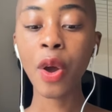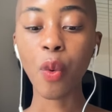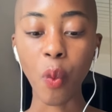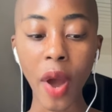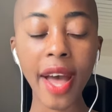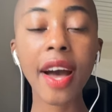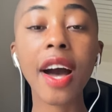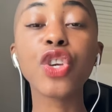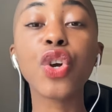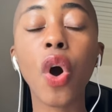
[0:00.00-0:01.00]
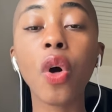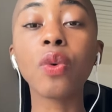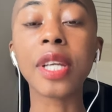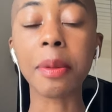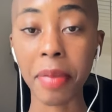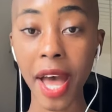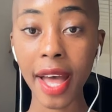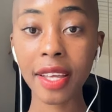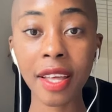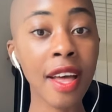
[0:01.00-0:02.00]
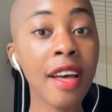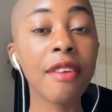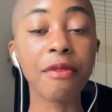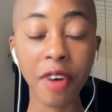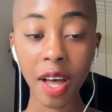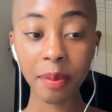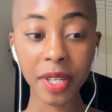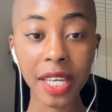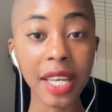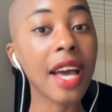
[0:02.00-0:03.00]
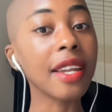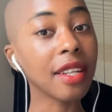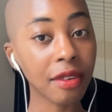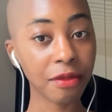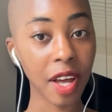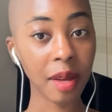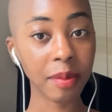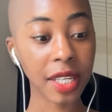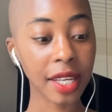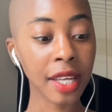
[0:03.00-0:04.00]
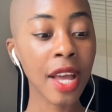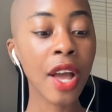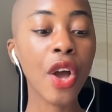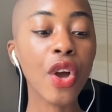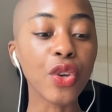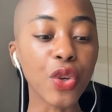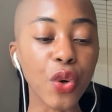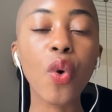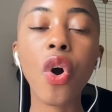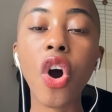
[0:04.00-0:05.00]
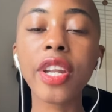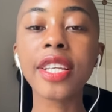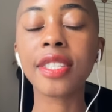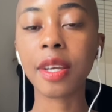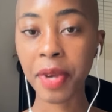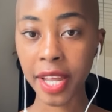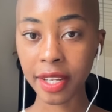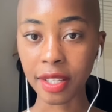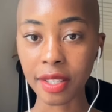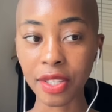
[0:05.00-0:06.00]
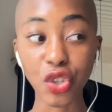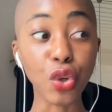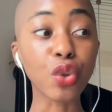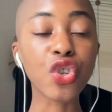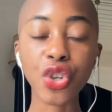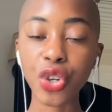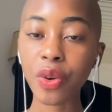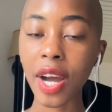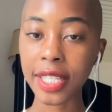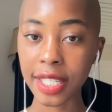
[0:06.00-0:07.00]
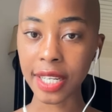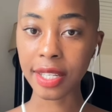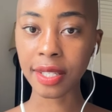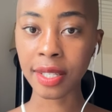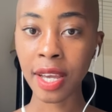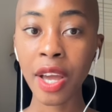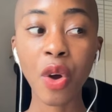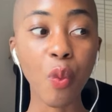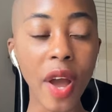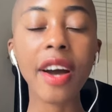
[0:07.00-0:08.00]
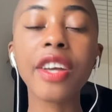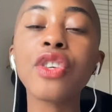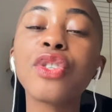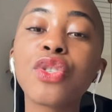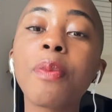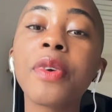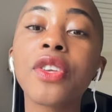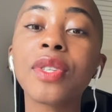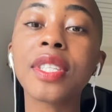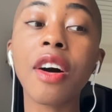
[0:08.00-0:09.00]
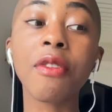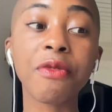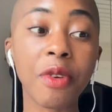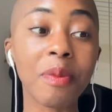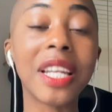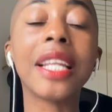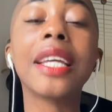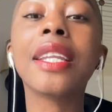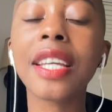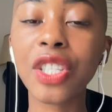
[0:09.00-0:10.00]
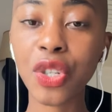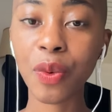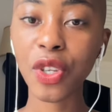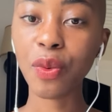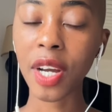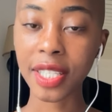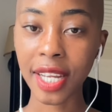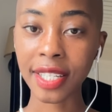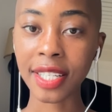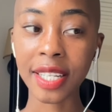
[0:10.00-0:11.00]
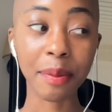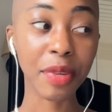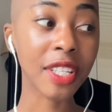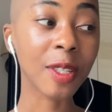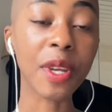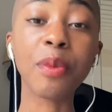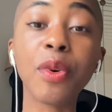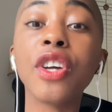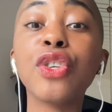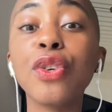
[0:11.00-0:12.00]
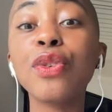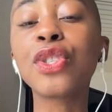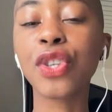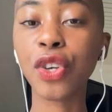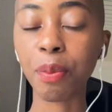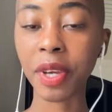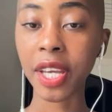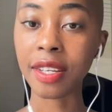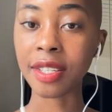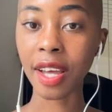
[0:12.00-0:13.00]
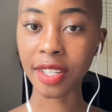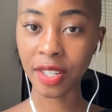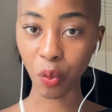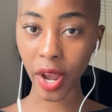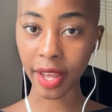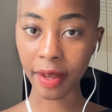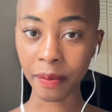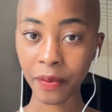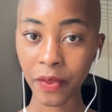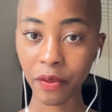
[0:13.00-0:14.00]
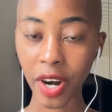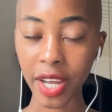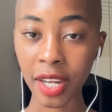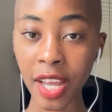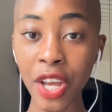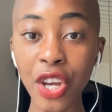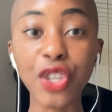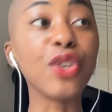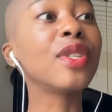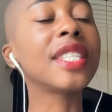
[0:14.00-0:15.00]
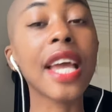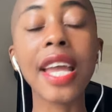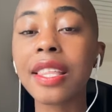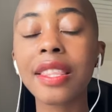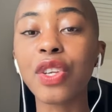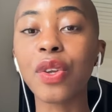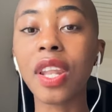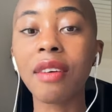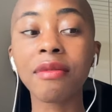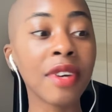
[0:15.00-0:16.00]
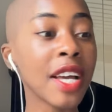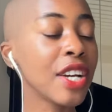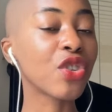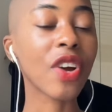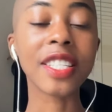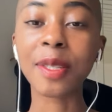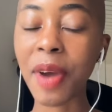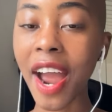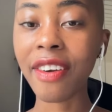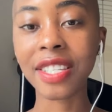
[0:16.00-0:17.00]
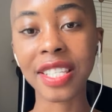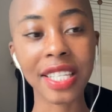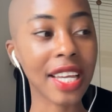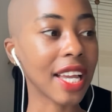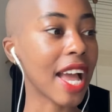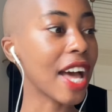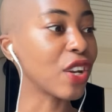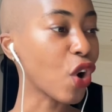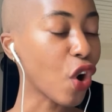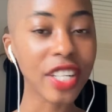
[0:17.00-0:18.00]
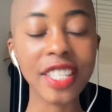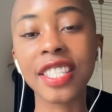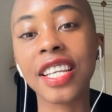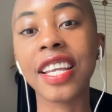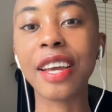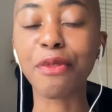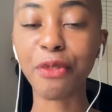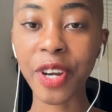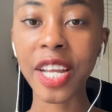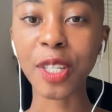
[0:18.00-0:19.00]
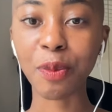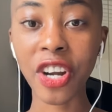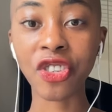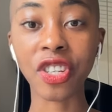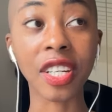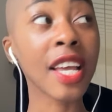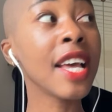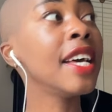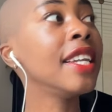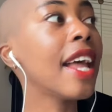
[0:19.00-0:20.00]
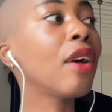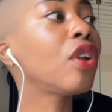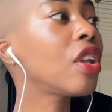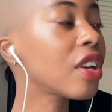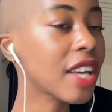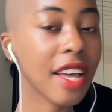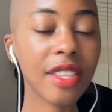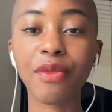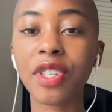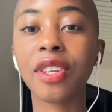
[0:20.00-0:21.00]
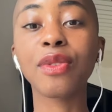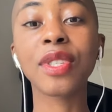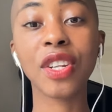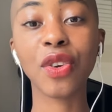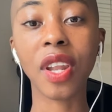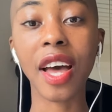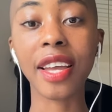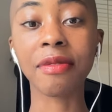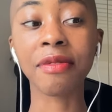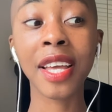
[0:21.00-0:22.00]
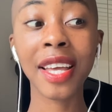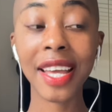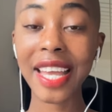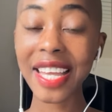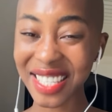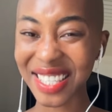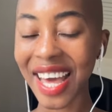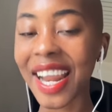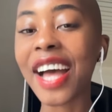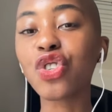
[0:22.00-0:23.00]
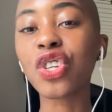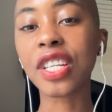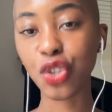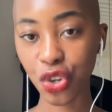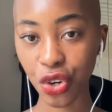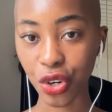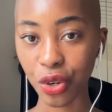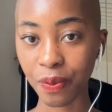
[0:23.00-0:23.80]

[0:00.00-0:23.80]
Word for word: Where are you holding back? Verbally and non-verbally, your honest opinions, your true ideas. Where are you stopping yourself from leaning into a new identity because people are used to you being a certain way, right? You say that you love transparency and honesty and free expression. Now look at the results in your life. Is that actually true,